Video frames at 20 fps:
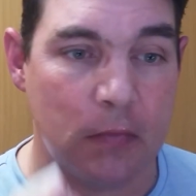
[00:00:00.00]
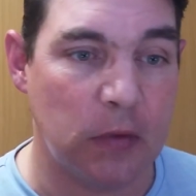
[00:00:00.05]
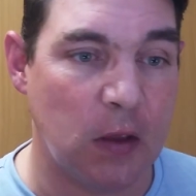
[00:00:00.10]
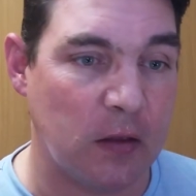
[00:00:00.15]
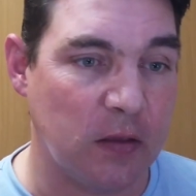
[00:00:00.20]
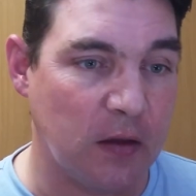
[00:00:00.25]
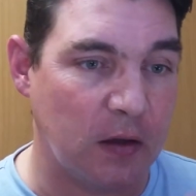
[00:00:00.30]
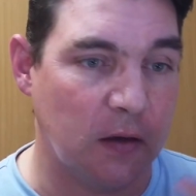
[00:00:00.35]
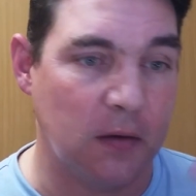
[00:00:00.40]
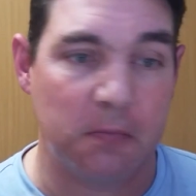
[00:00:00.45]

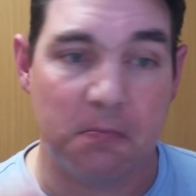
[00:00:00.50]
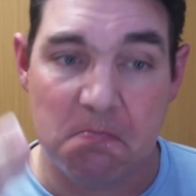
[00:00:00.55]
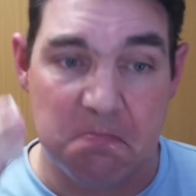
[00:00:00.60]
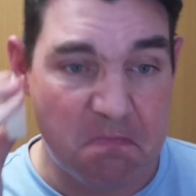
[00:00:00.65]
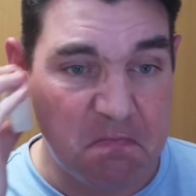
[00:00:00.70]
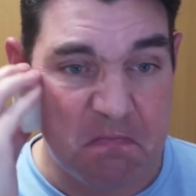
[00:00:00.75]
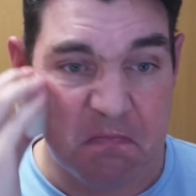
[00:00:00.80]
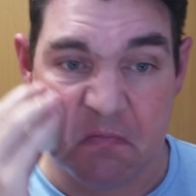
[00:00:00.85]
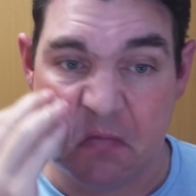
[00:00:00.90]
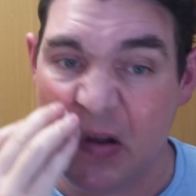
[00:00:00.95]
Nothing
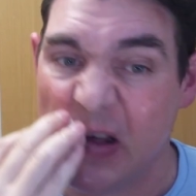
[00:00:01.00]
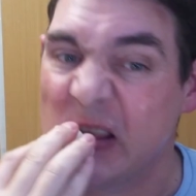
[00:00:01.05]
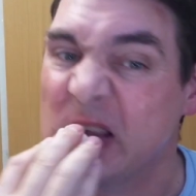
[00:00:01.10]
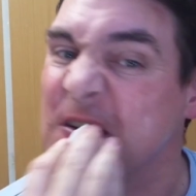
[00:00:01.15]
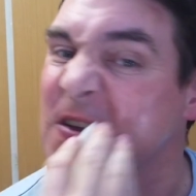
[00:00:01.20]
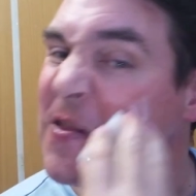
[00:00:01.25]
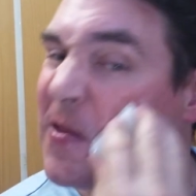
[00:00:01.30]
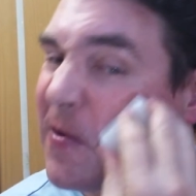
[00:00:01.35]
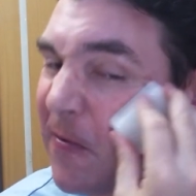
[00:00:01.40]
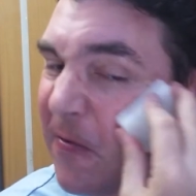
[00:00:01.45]

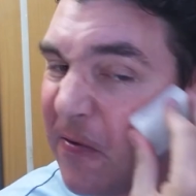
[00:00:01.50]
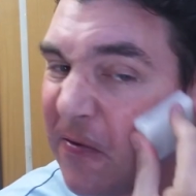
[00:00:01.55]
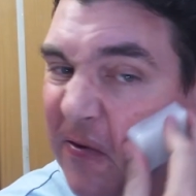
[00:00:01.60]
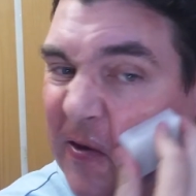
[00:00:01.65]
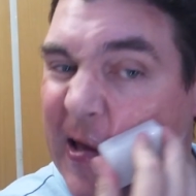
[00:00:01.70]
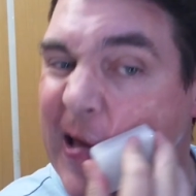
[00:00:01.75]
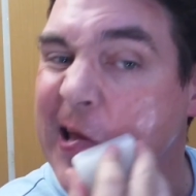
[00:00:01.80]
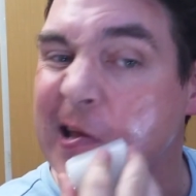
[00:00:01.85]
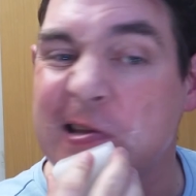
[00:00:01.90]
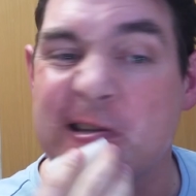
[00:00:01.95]
on the
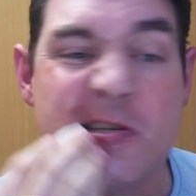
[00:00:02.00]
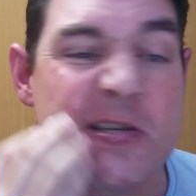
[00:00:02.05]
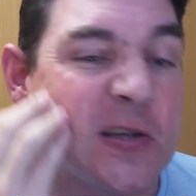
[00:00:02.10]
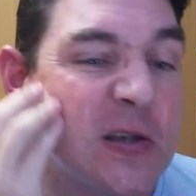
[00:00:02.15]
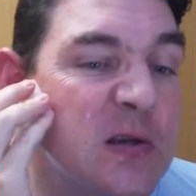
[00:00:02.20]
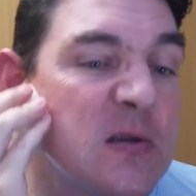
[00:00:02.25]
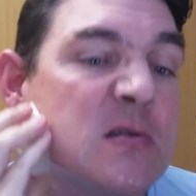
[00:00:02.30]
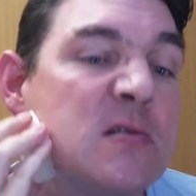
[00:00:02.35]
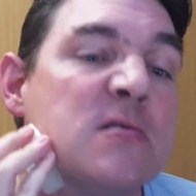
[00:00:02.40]
face.